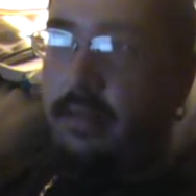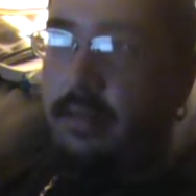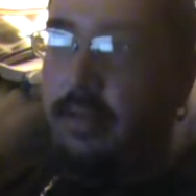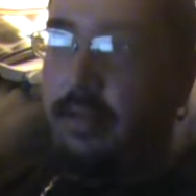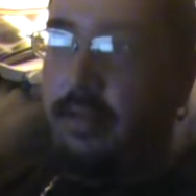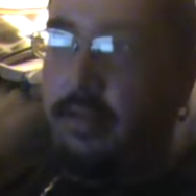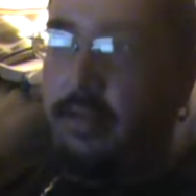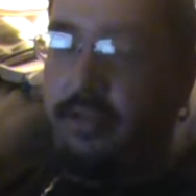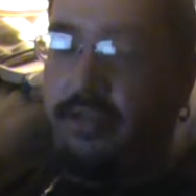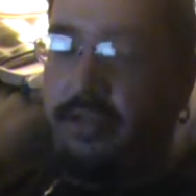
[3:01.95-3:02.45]
the
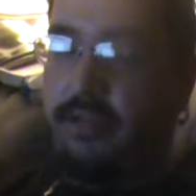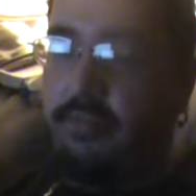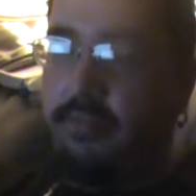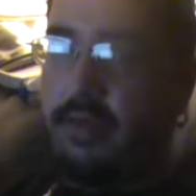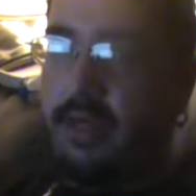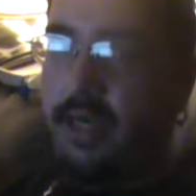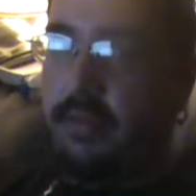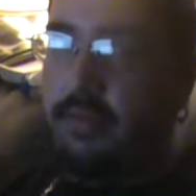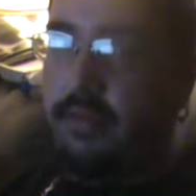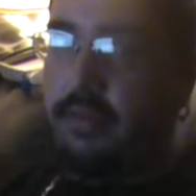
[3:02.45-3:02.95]
Christian
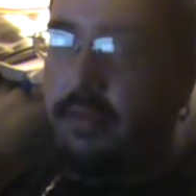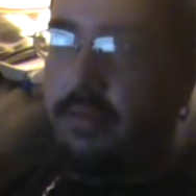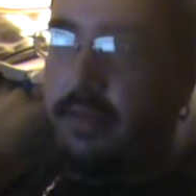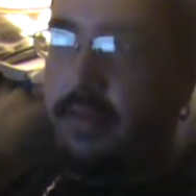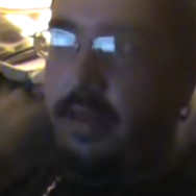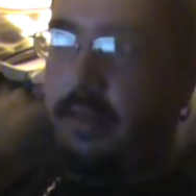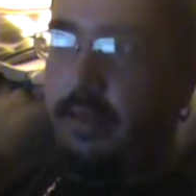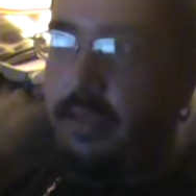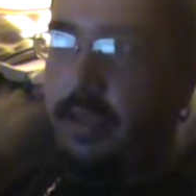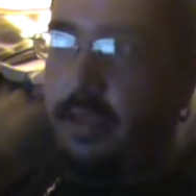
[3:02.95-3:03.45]
Bible
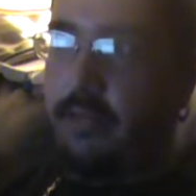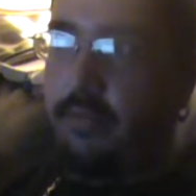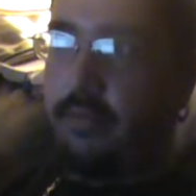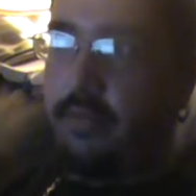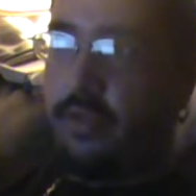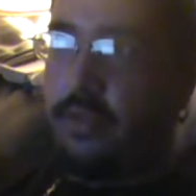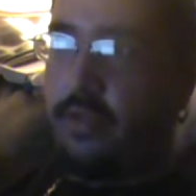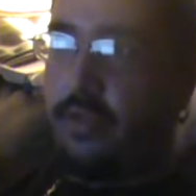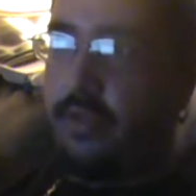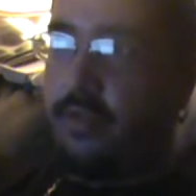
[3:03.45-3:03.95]
about Him
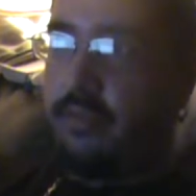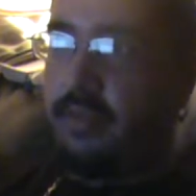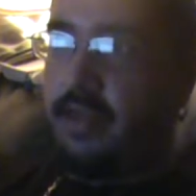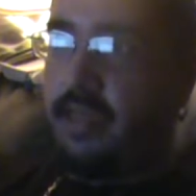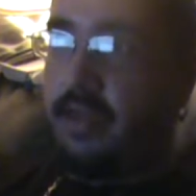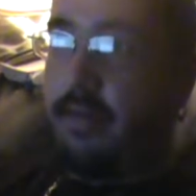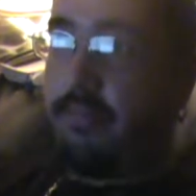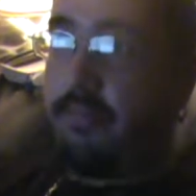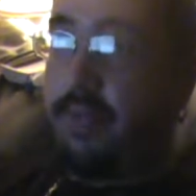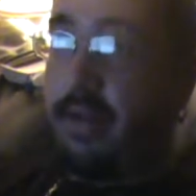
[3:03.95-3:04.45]
to be
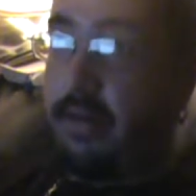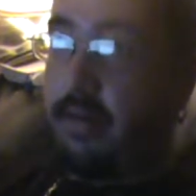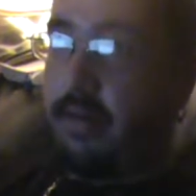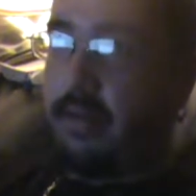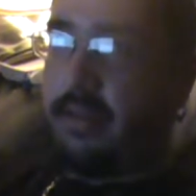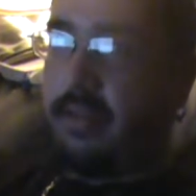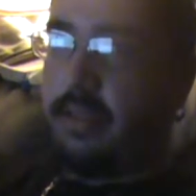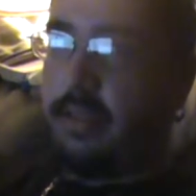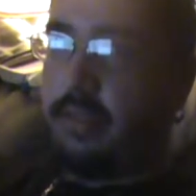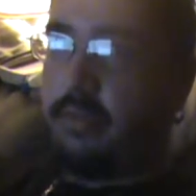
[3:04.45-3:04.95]

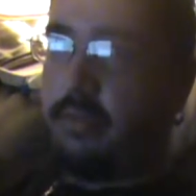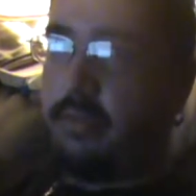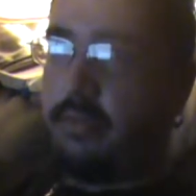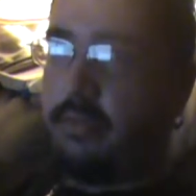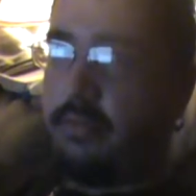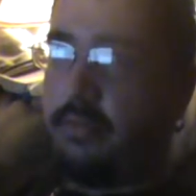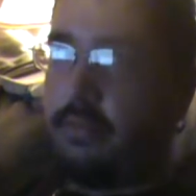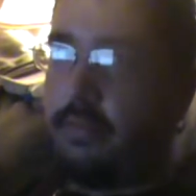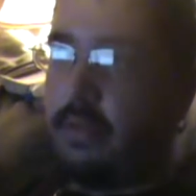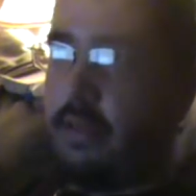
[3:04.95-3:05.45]
apparently true.
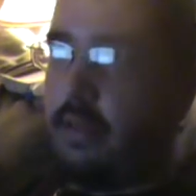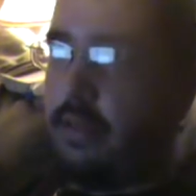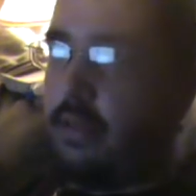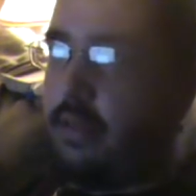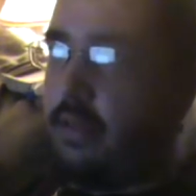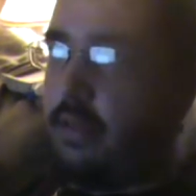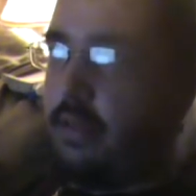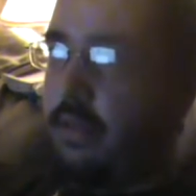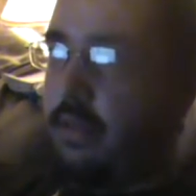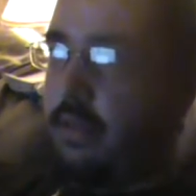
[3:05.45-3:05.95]

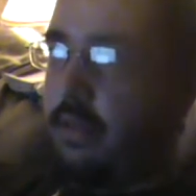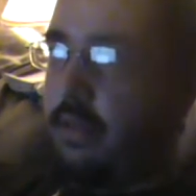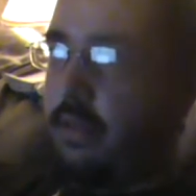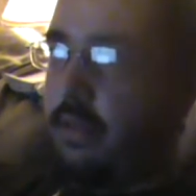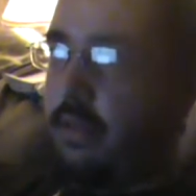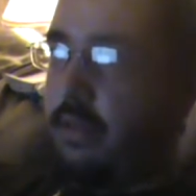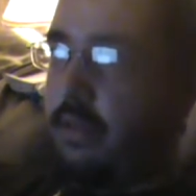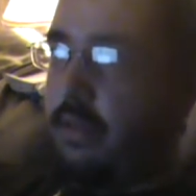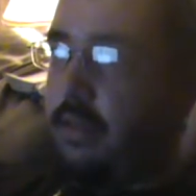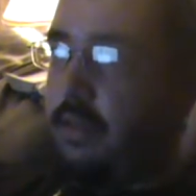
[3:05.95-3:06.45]

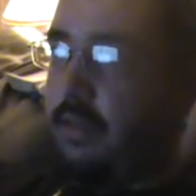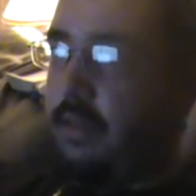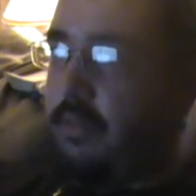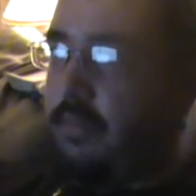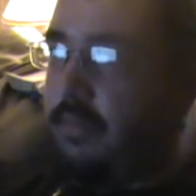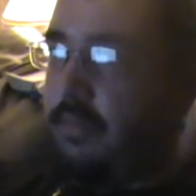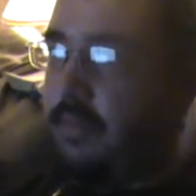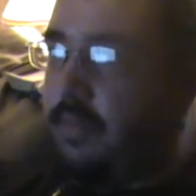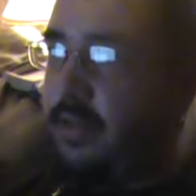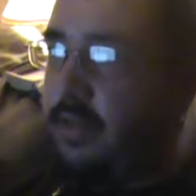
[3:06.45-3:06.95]

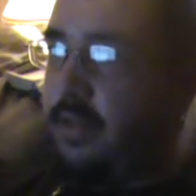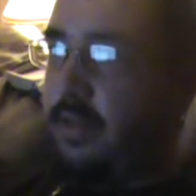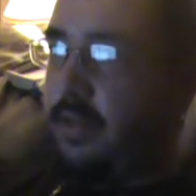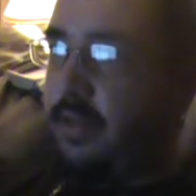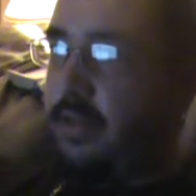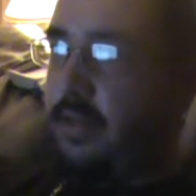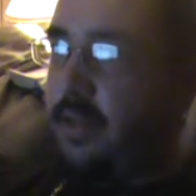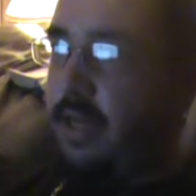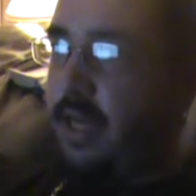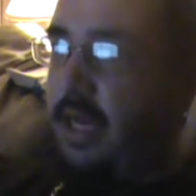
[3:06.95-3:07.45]

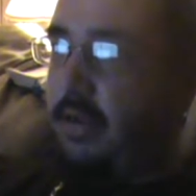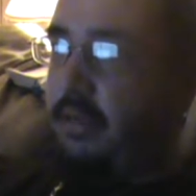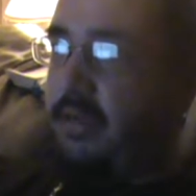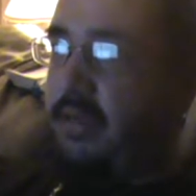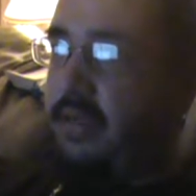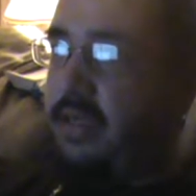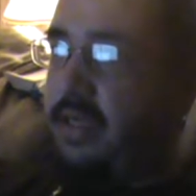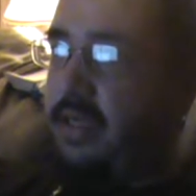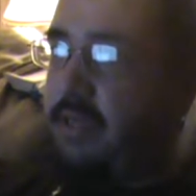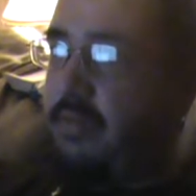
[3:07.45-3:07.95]
I
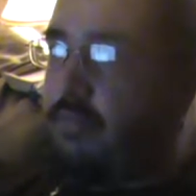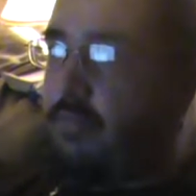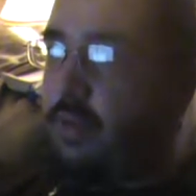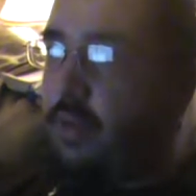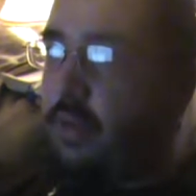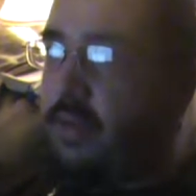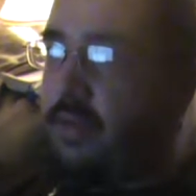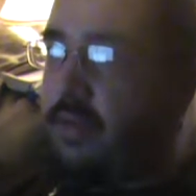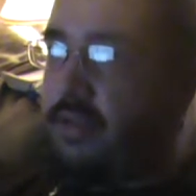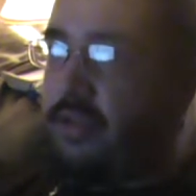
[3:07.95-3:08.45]
would need
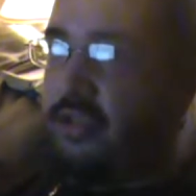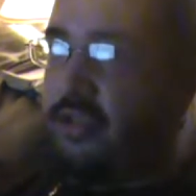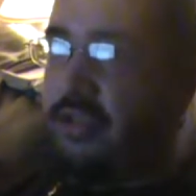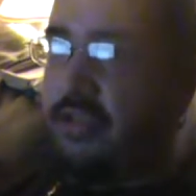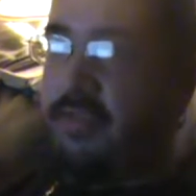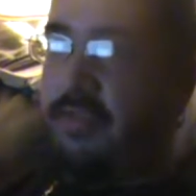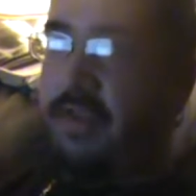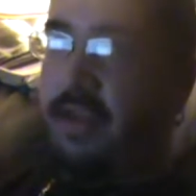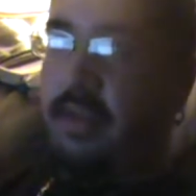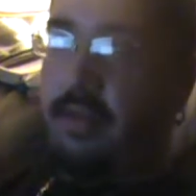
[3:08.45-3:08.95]
more than just
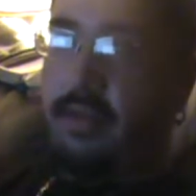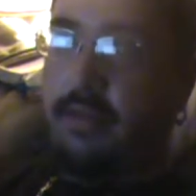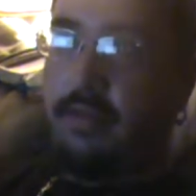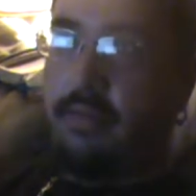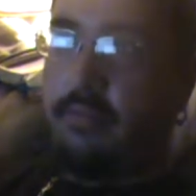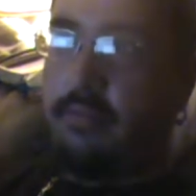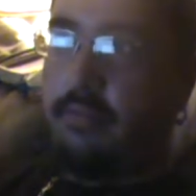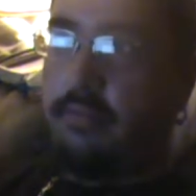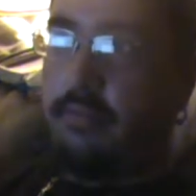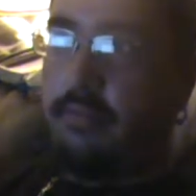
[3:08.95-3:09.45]
faith
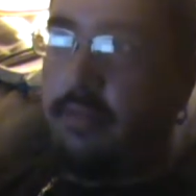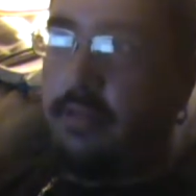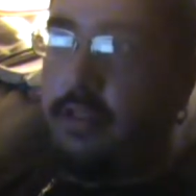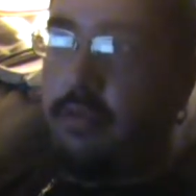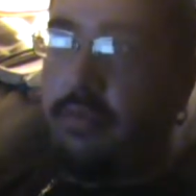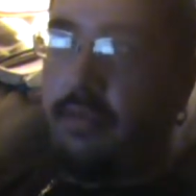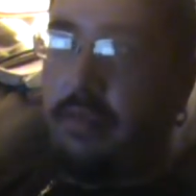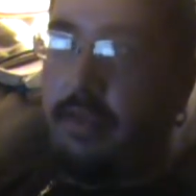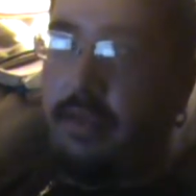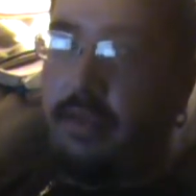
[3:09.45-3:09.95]
to
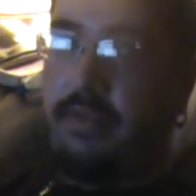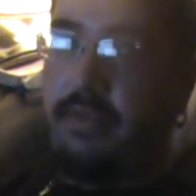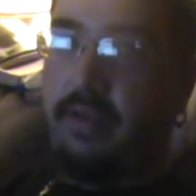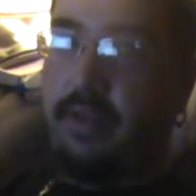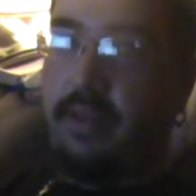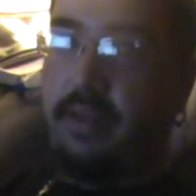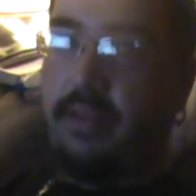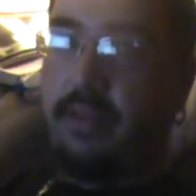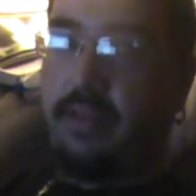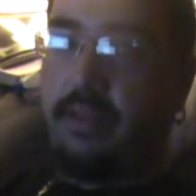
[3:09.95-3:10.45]
believe that
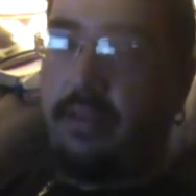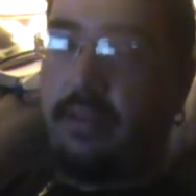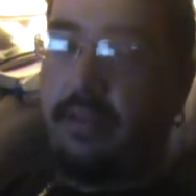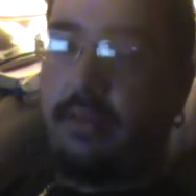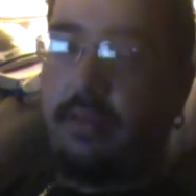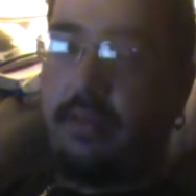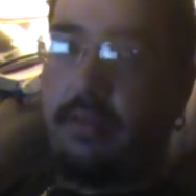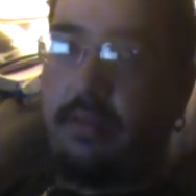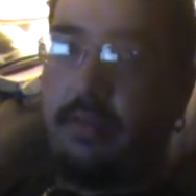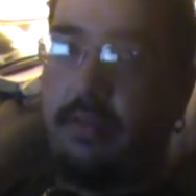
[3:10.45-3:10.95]
He
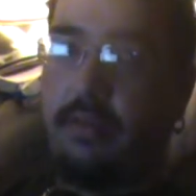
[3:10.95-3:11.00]
exists.